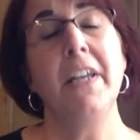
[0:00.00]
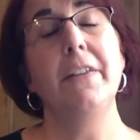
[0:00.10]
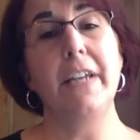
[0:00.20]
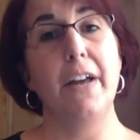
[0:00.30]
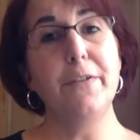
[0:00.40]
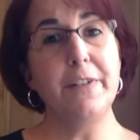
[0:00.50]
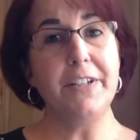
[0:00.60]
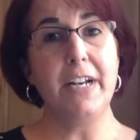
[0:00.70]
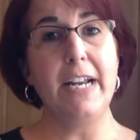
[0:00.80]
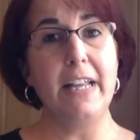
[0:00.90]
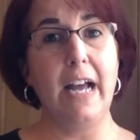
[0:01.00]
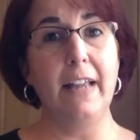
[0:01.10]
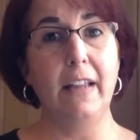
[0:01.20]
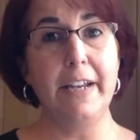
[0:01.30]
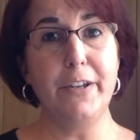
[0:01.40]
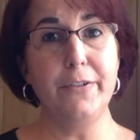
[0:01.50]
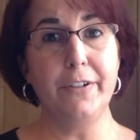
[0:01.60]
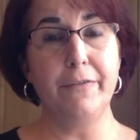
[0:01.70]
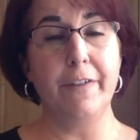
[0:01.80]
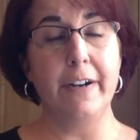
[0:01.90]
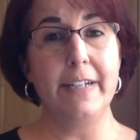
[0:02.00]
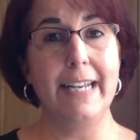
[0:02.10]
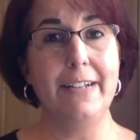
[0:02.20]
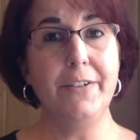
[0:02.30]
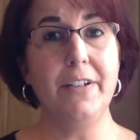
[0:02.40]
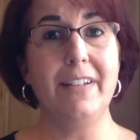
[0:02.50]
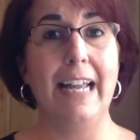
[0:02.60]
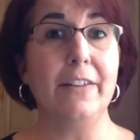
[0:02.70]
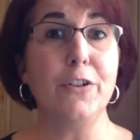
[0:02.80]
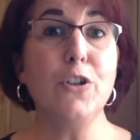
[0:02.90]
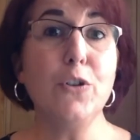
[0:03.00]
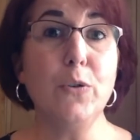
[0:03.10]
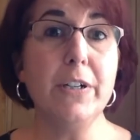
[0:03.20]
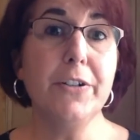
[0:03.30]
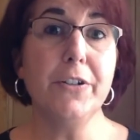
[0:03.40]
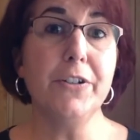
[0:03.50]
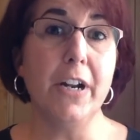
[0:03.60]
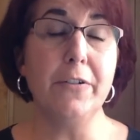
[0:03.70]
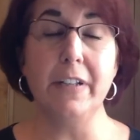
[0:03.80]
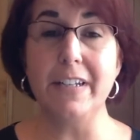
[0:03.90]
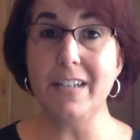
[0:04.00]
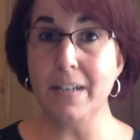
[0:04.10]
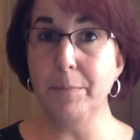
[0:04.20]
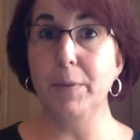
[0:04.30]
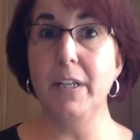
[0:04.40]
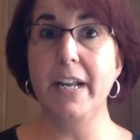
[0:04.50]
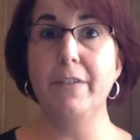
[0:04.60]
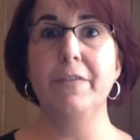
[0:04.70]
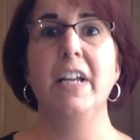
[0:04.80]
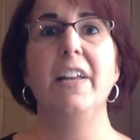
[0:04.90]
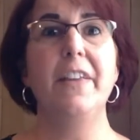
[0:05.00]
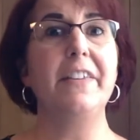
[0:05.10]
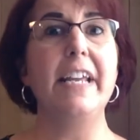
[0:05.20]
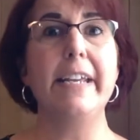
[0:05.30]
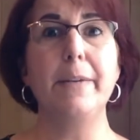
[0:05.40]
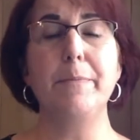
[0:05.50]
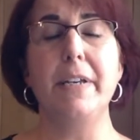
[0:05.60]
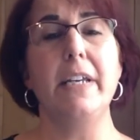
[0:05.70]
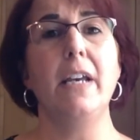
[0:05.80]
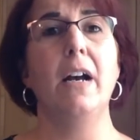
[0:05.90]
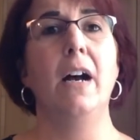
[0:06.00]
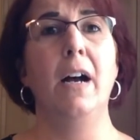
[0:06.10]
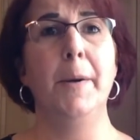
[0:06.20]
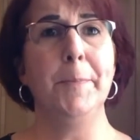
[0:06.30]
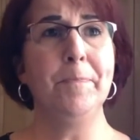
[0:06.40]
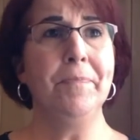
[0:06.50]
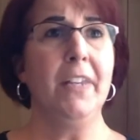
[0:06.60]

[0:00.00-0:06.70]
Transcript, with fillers: The other reason I, I like using fairy tales is that the stories are generally simple enough that they can be um,